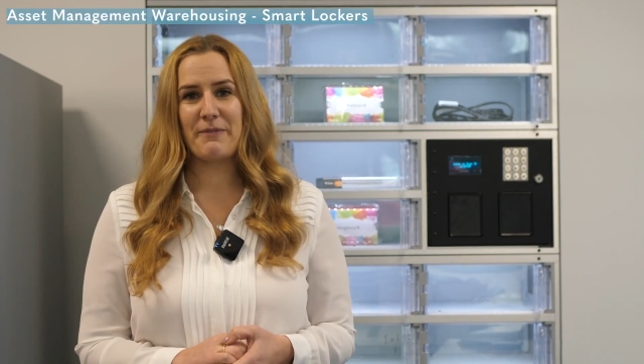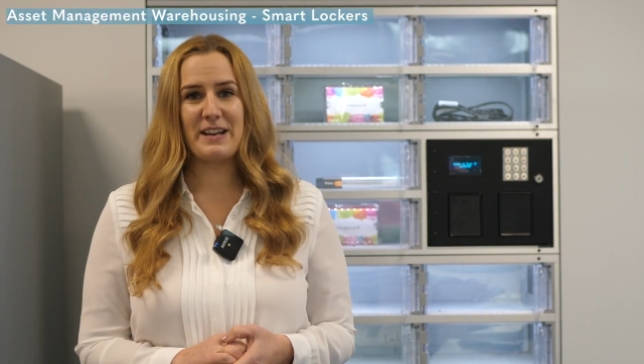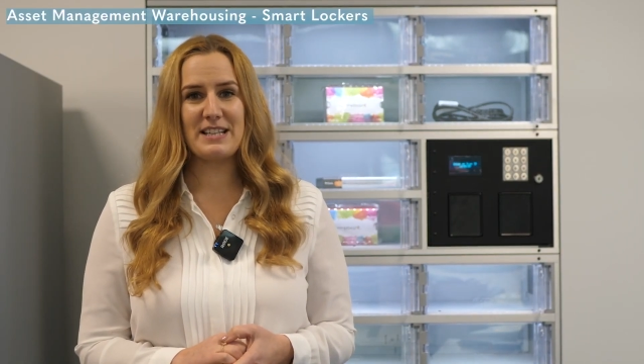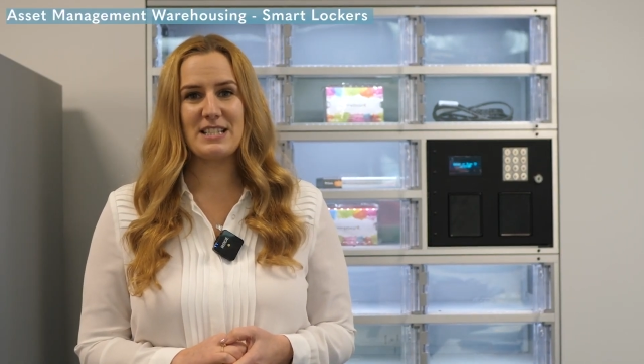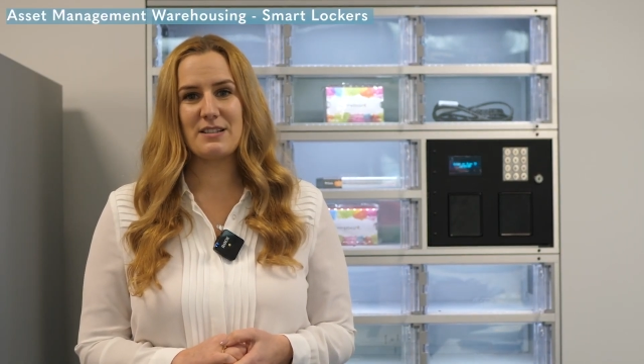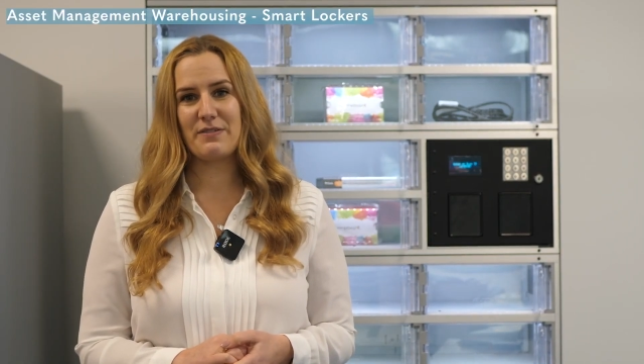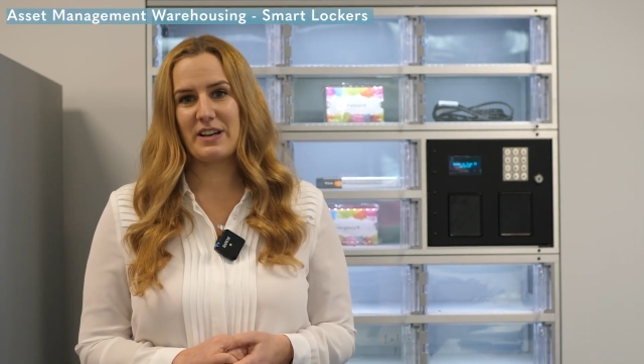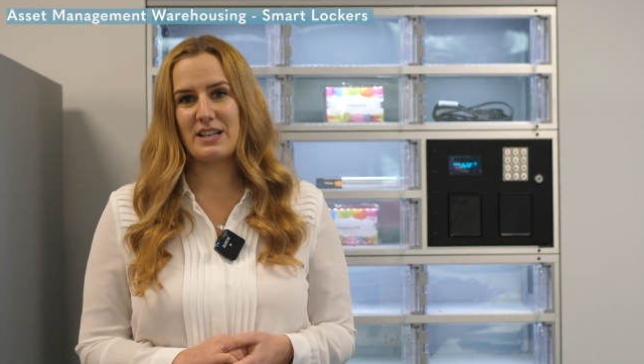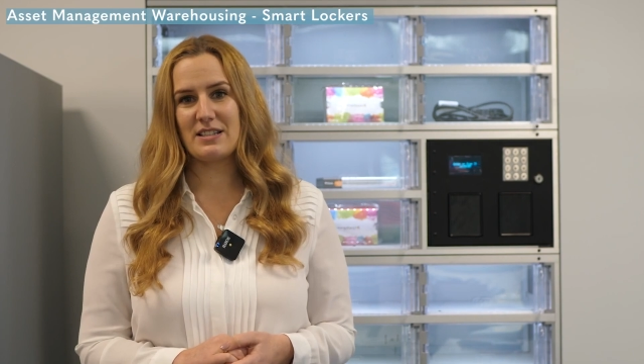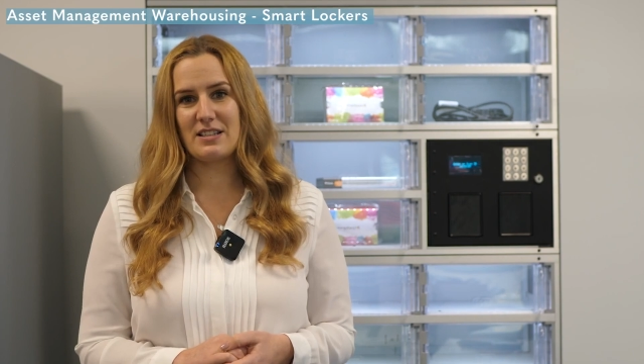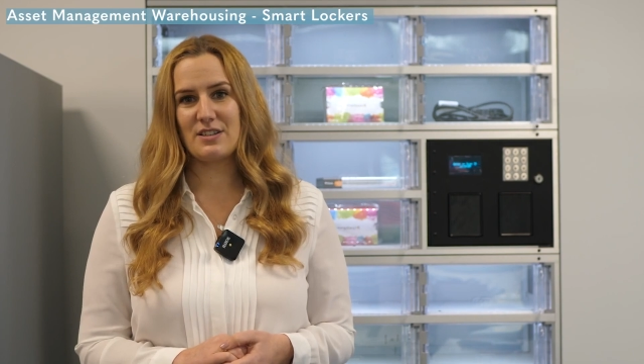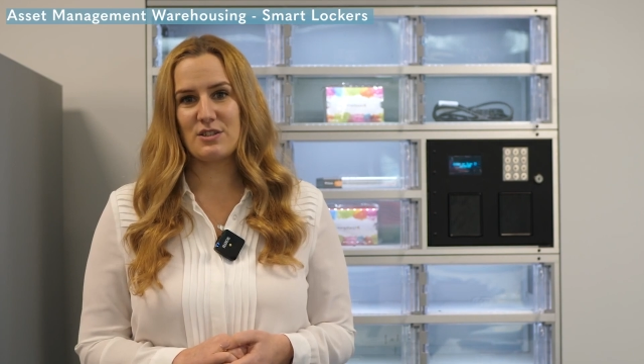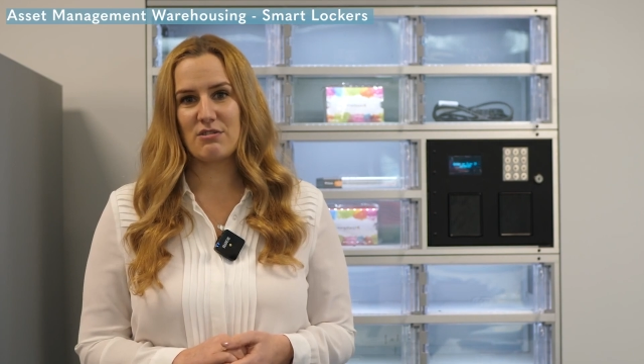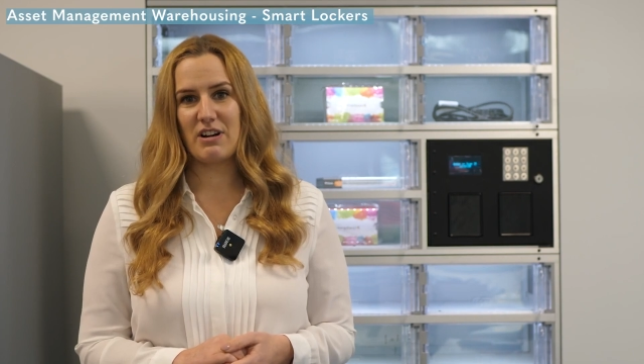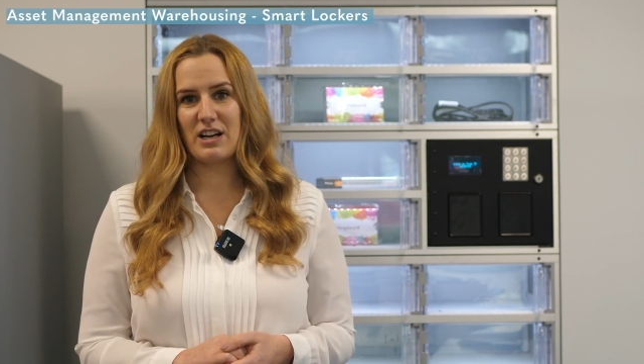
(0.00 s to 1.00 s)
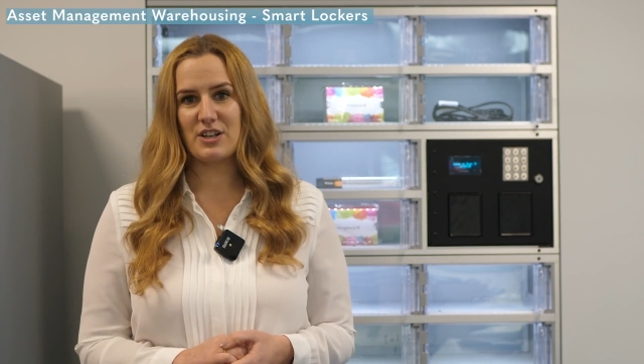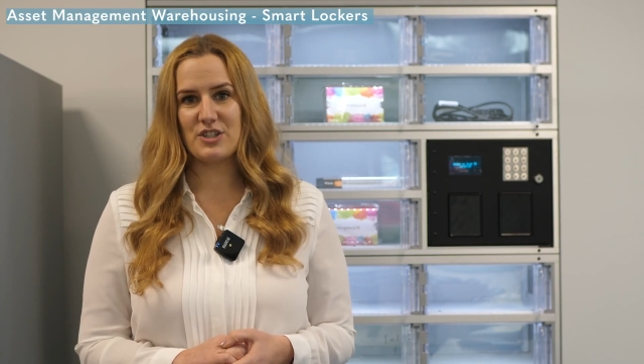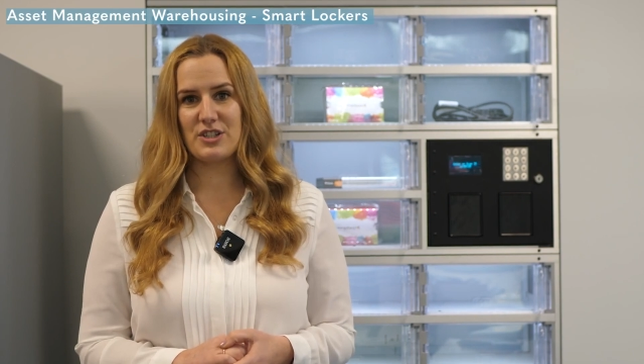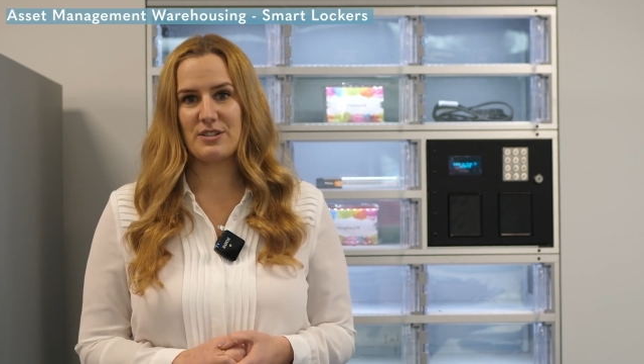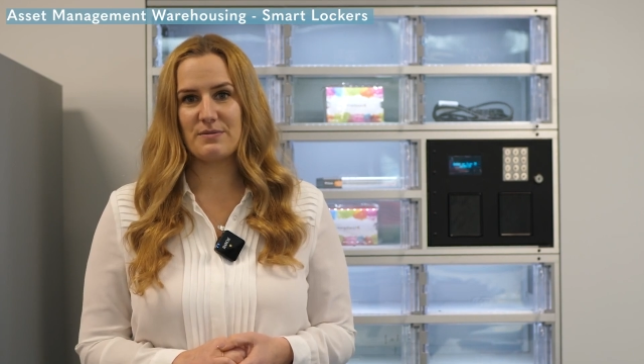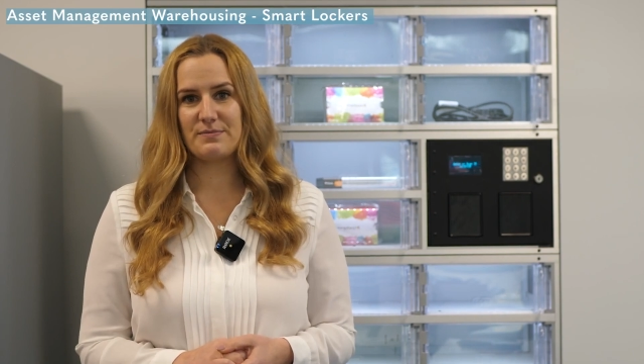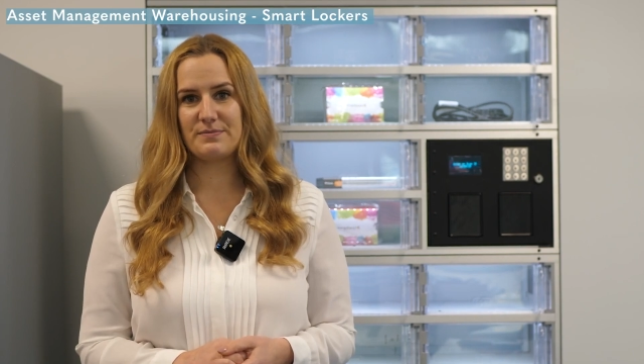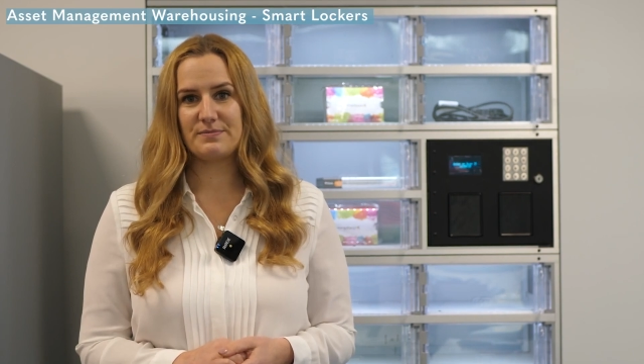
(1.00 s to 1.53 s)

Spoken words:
face-to-face interaction.